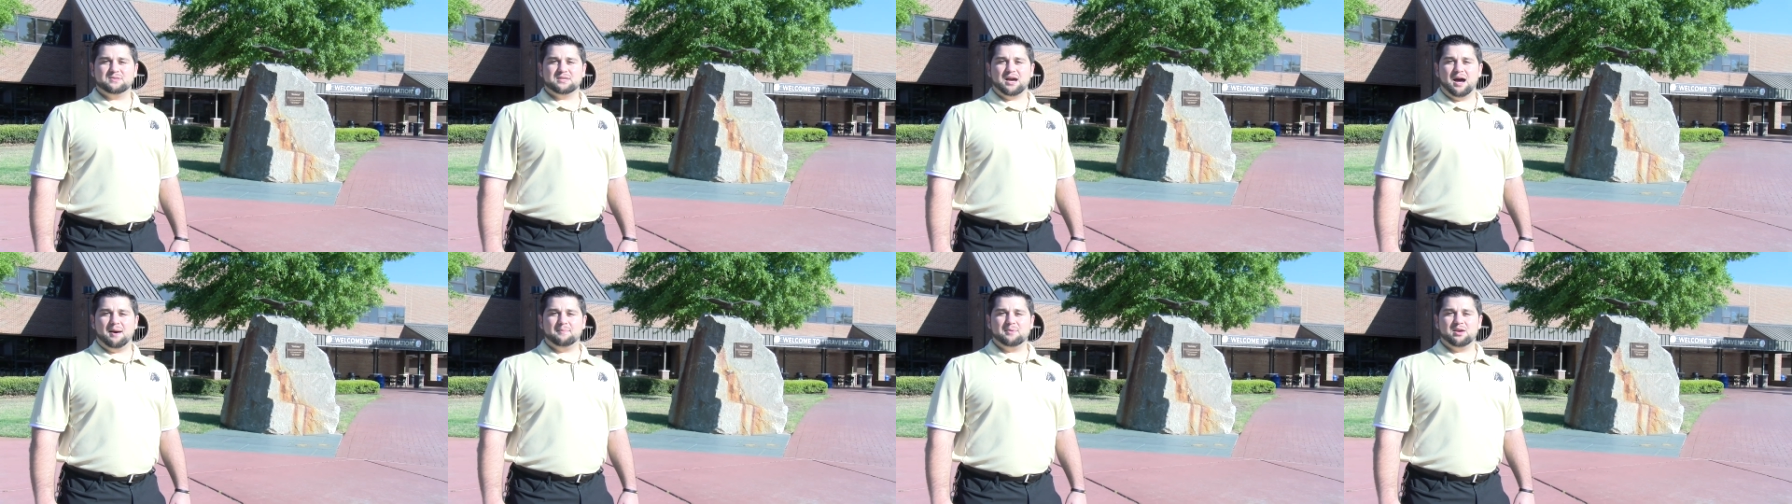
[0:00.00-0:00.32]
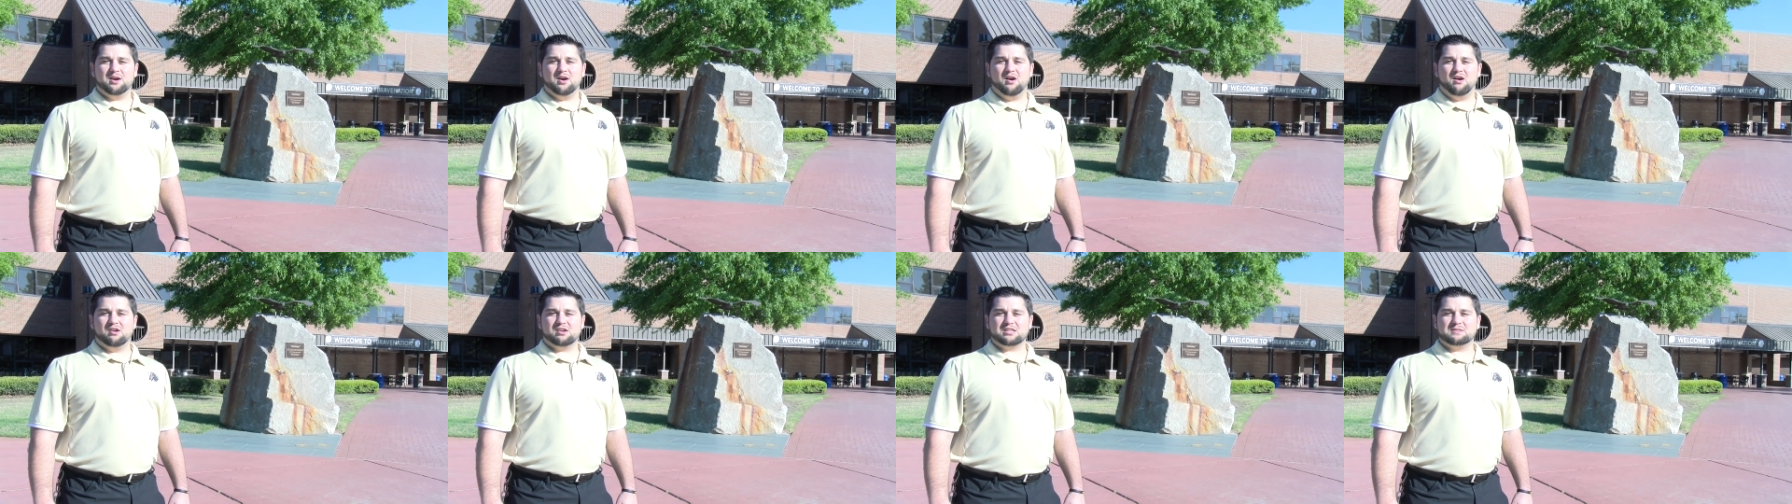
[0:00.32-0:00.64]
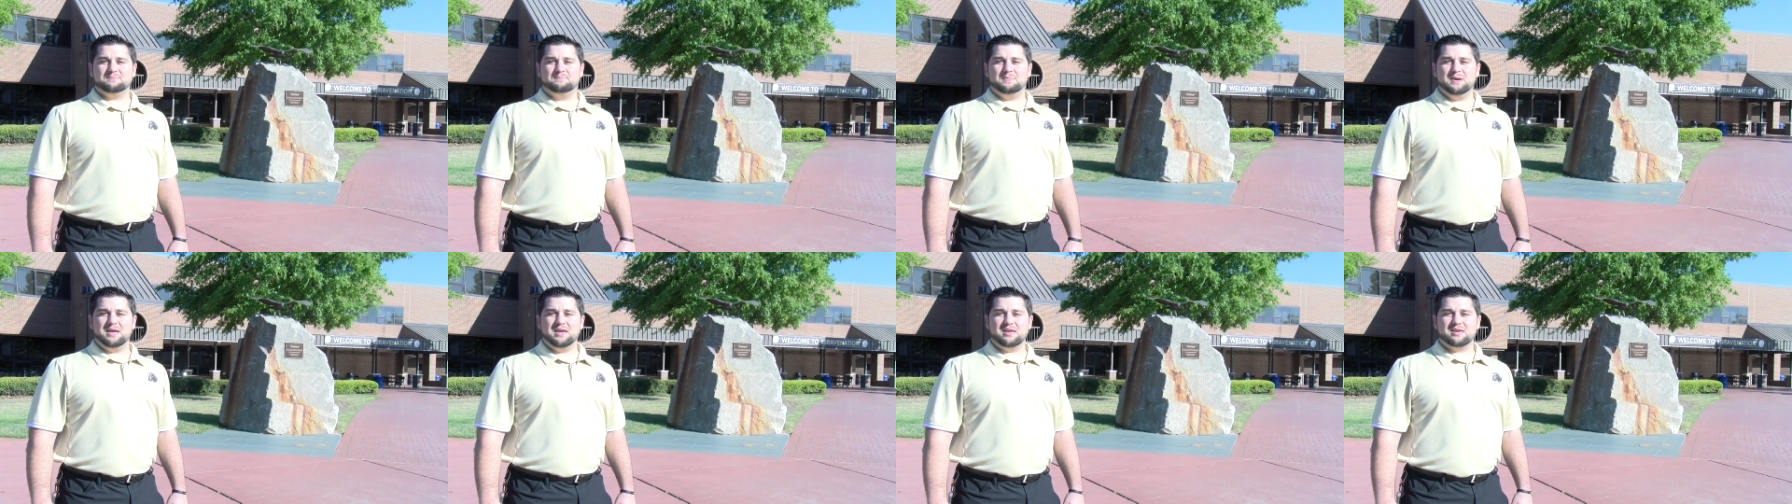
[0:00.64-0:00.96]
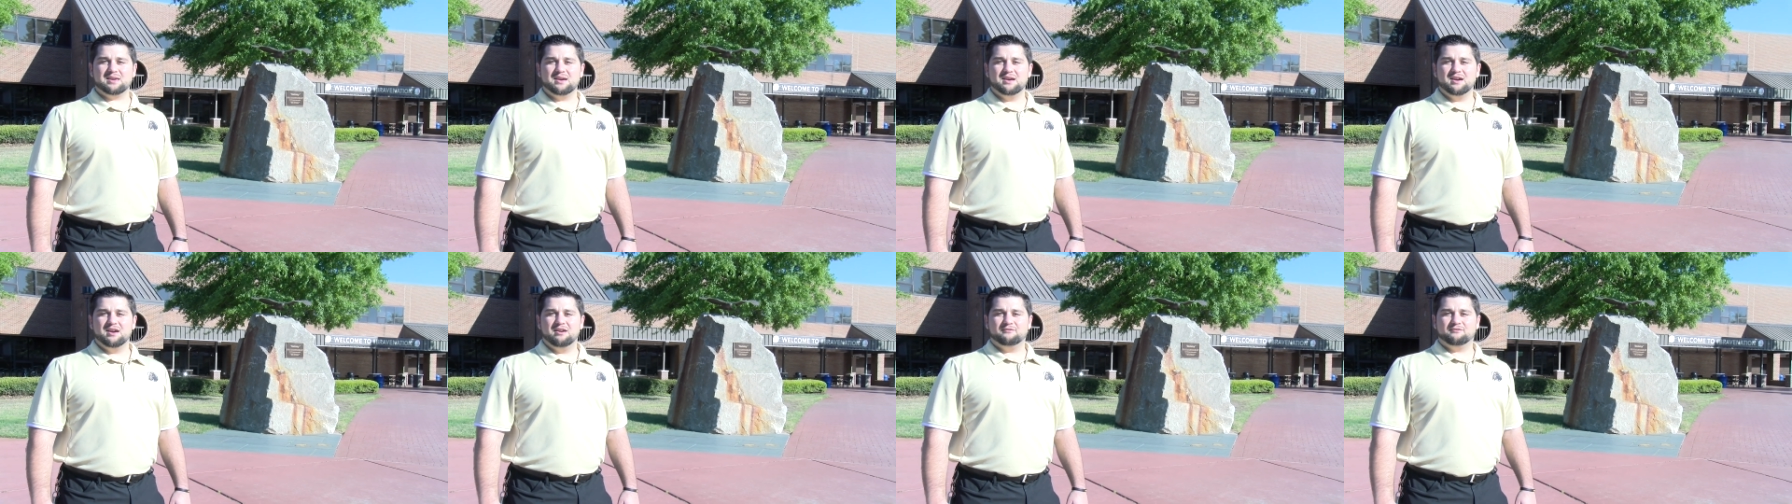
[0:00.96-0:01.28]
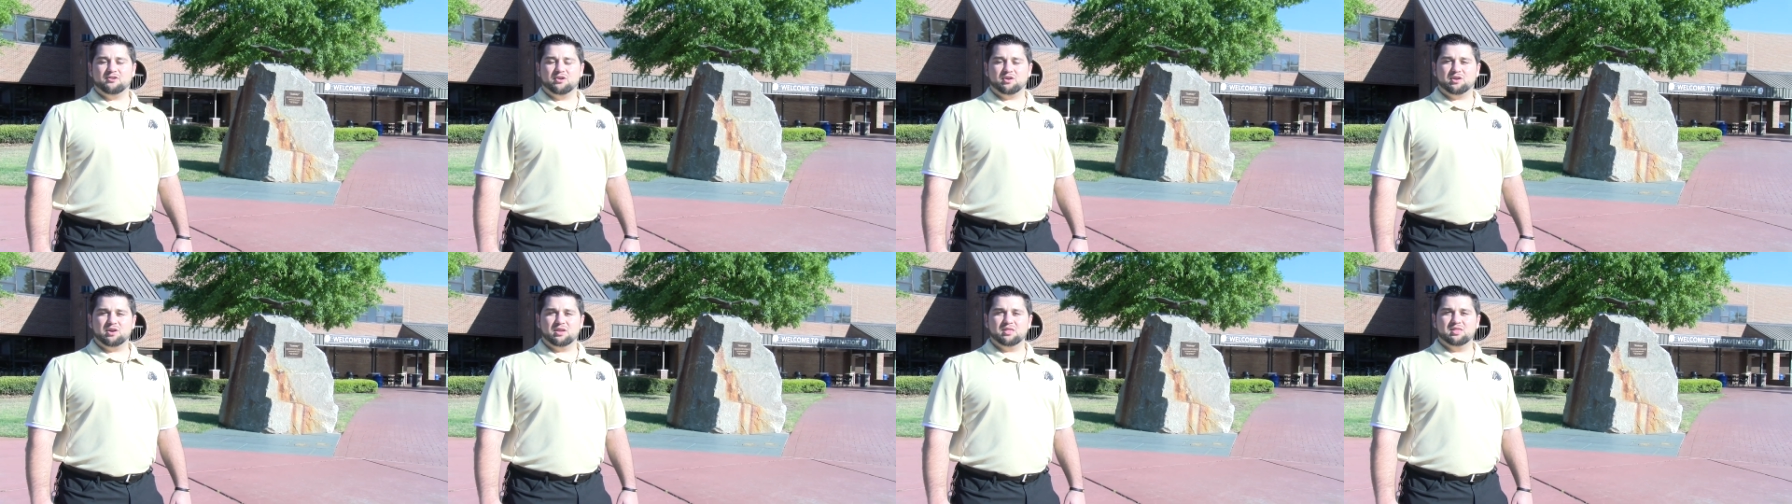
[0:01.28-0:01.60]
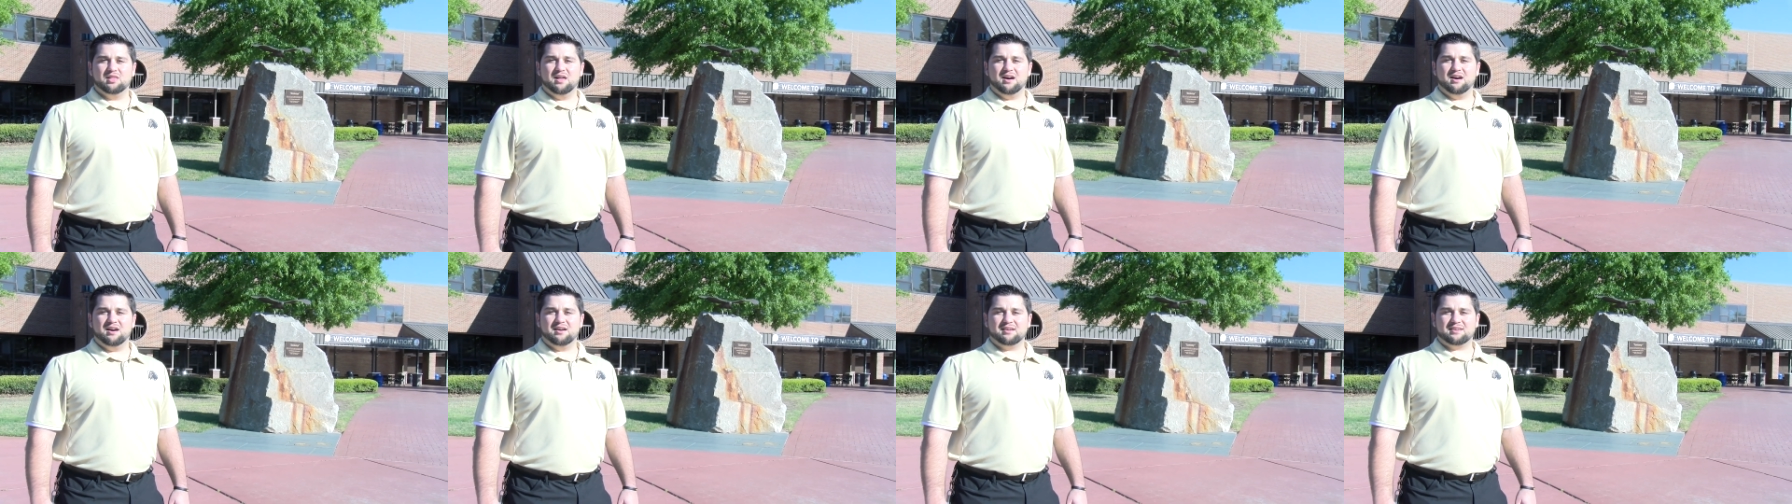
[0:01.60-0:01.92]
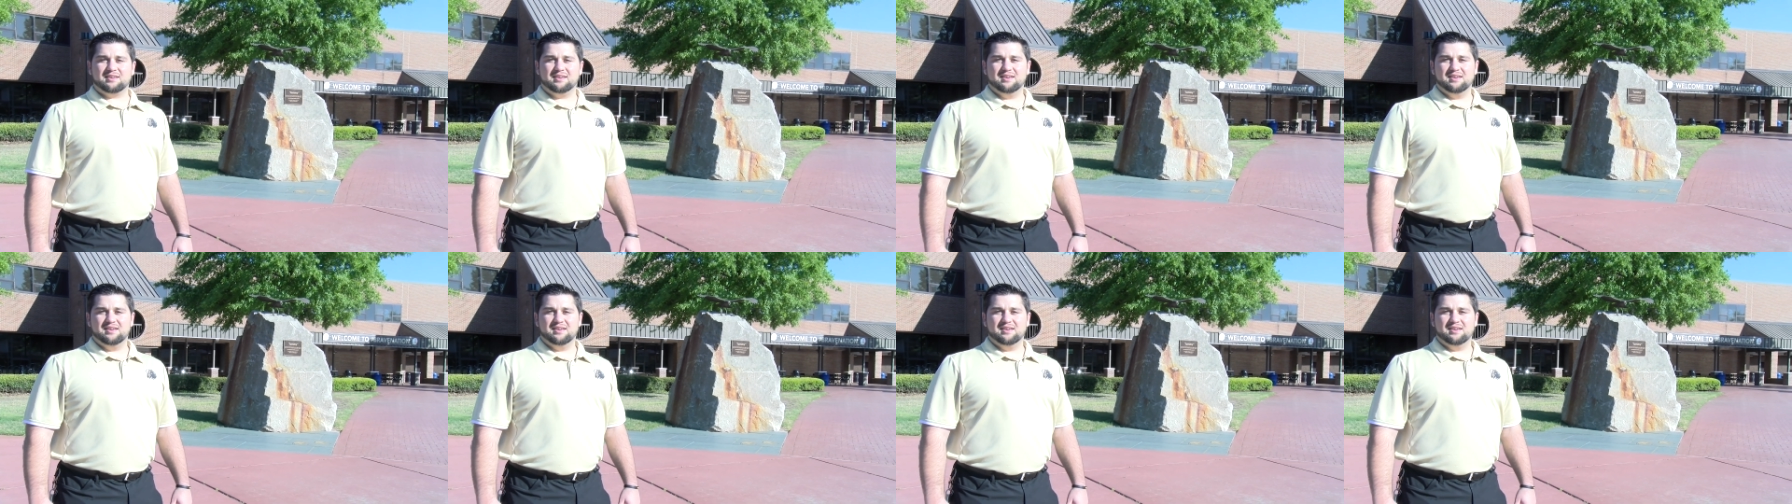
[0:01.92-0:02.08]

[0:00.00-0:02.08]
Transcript: Tommy Hawk's beak for good luck.